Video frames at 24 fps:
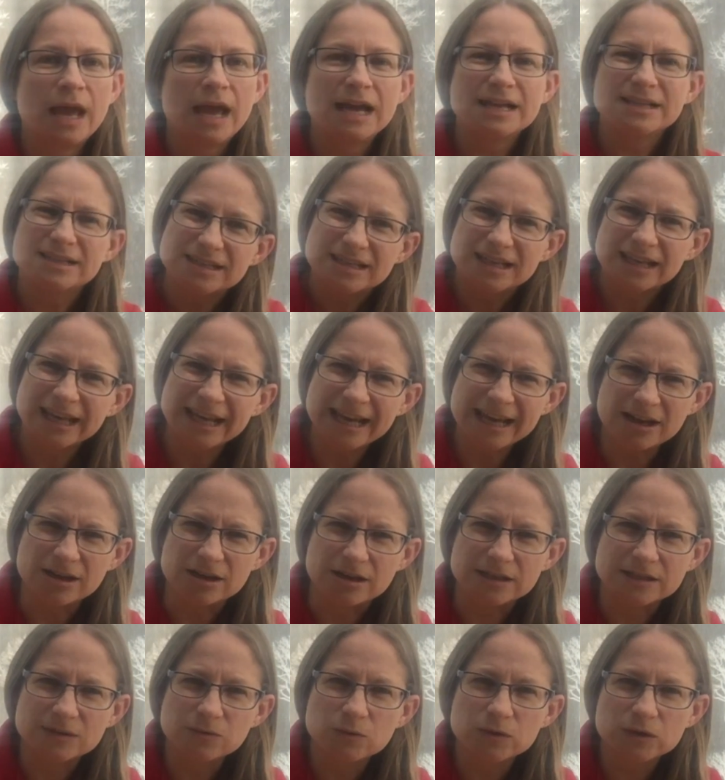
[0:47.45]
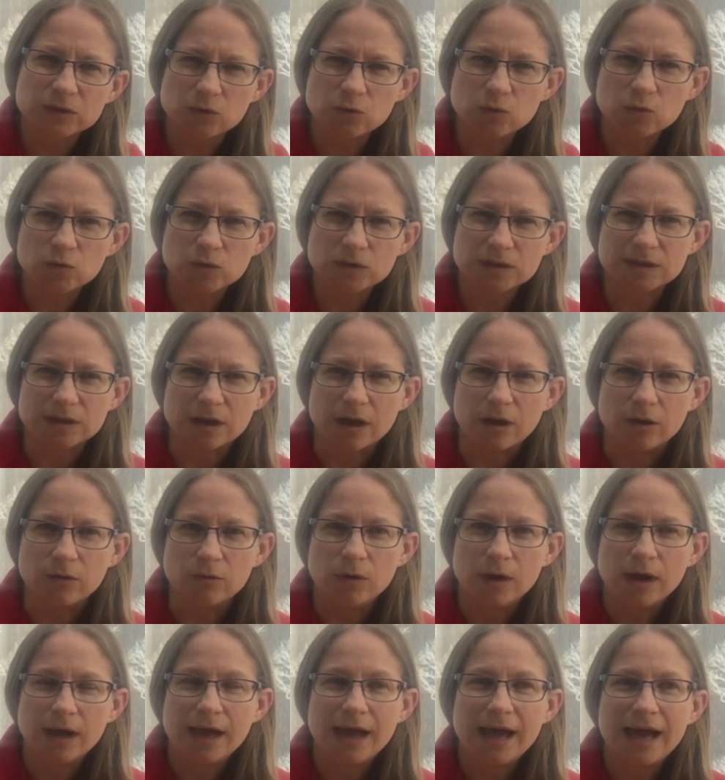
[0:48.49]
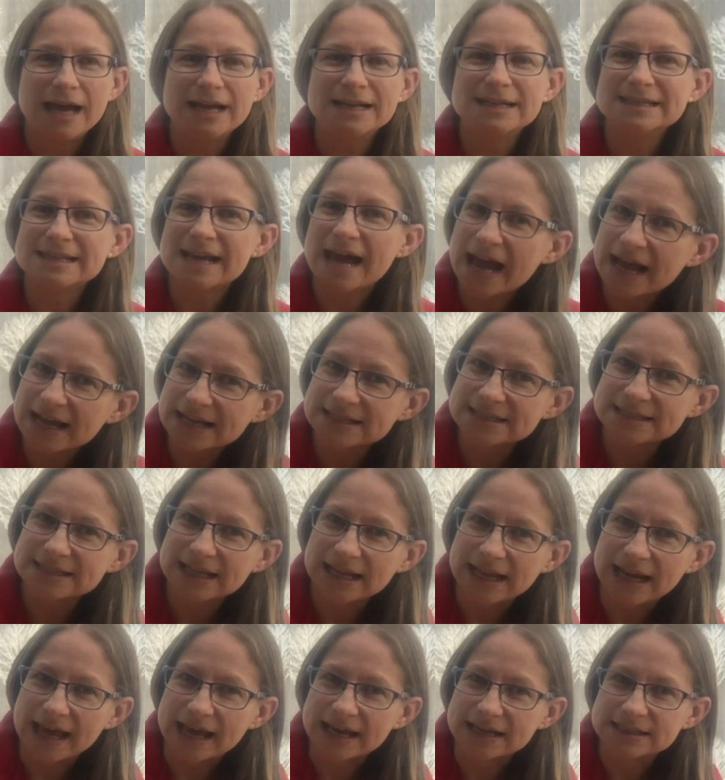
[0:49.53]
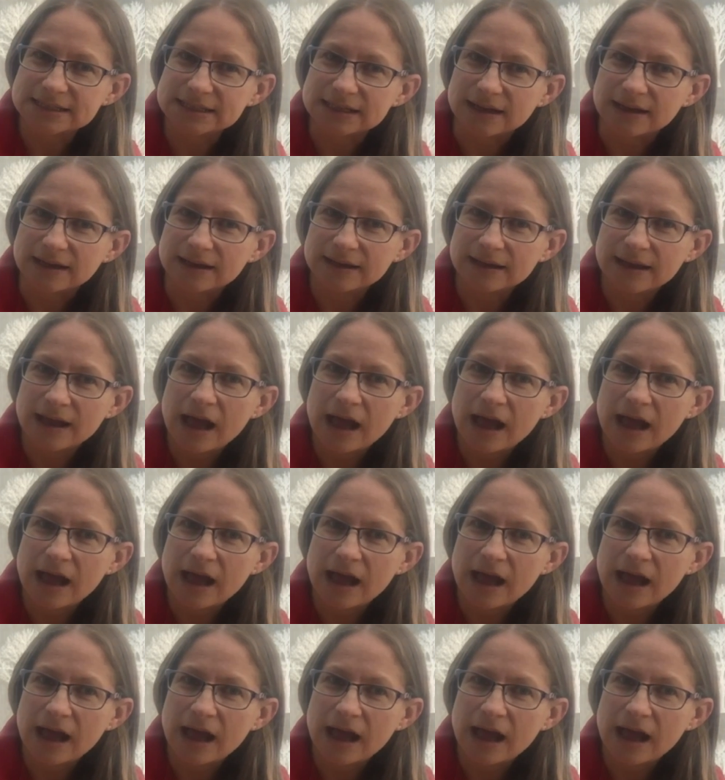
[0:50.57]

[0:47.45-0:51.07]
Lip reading: And Zacchaeus was also a tax collector.